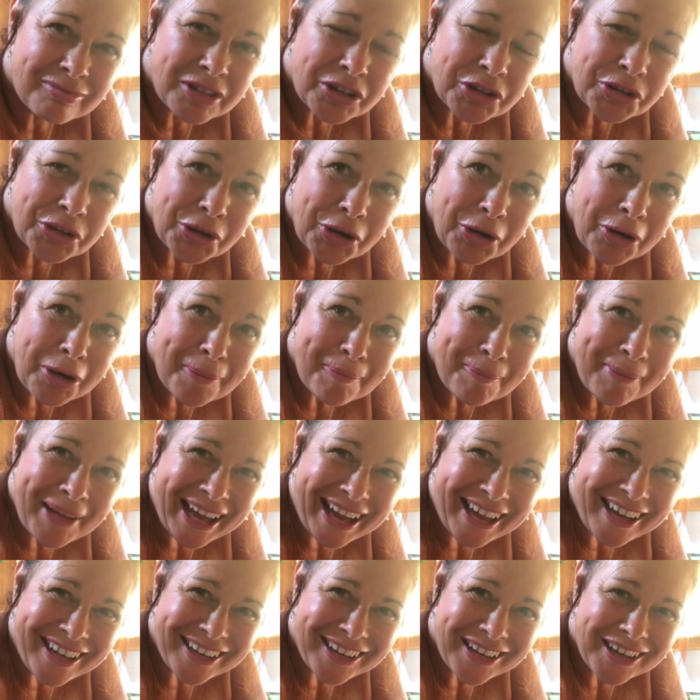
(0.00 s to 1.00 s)
So I'm
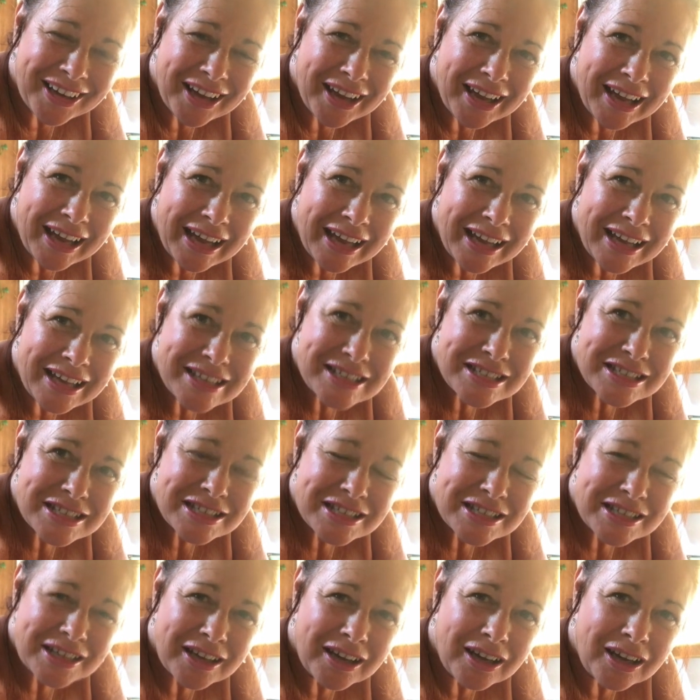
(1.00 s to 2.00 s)
back,
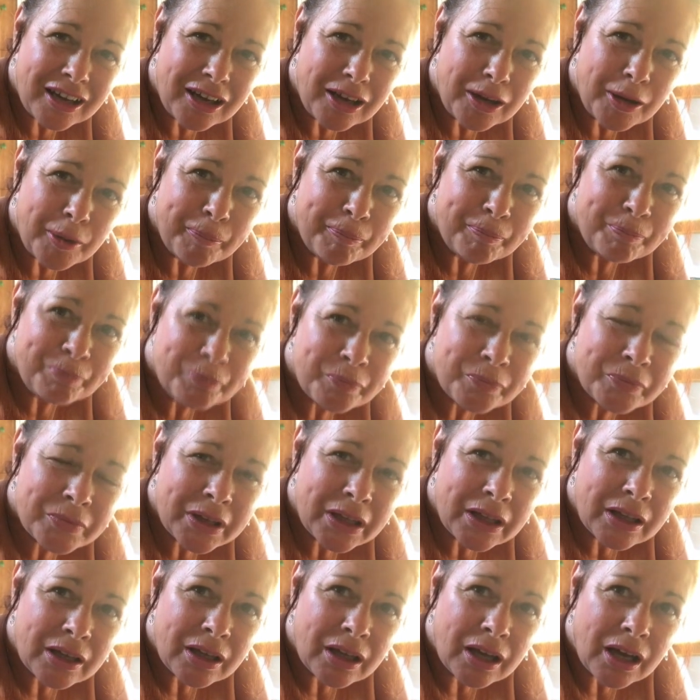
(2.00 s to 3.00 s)
and
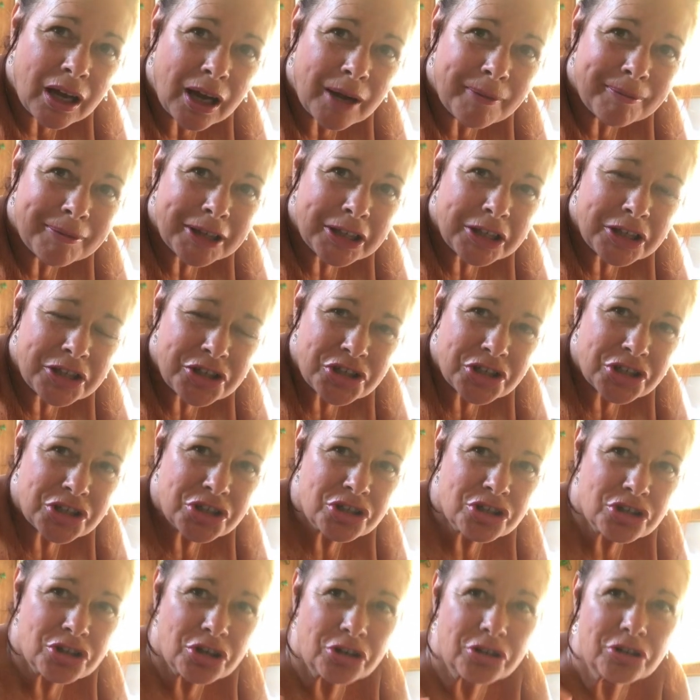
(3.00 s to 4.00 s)
I'm gonna just
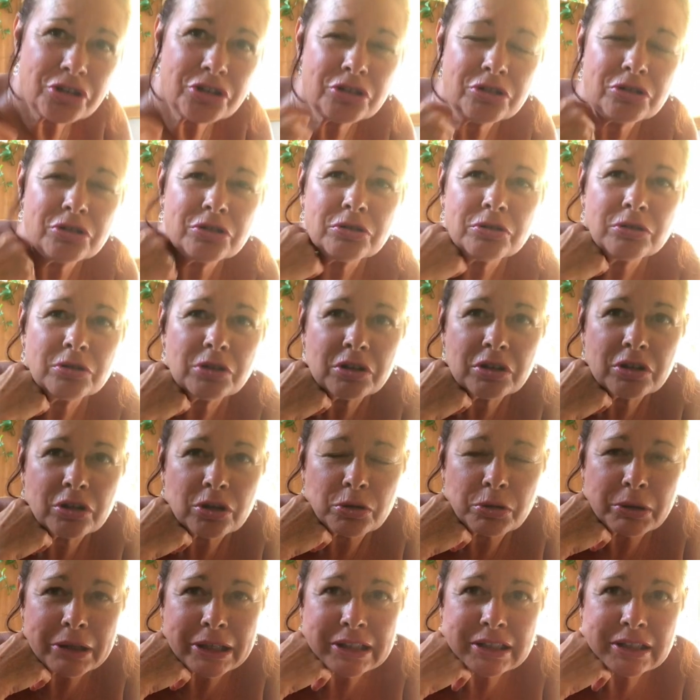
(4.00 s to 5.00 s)
show you
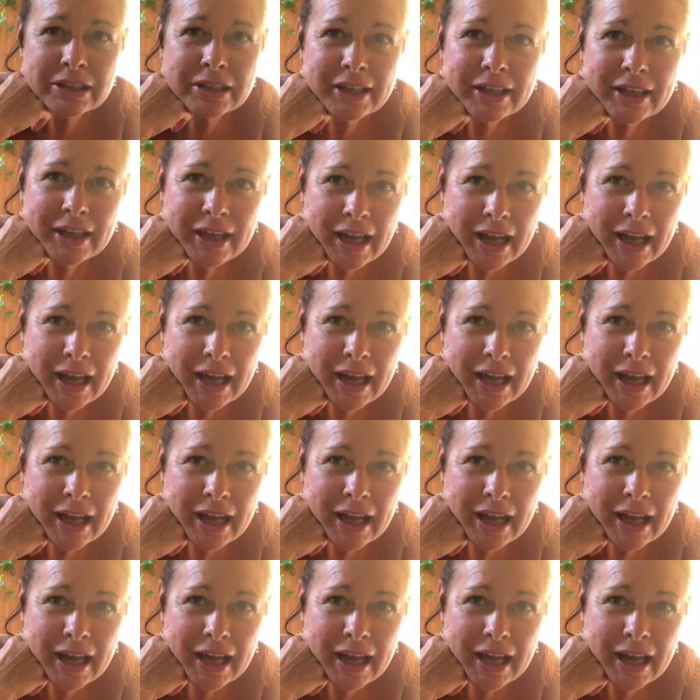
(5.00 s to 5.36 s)
quickly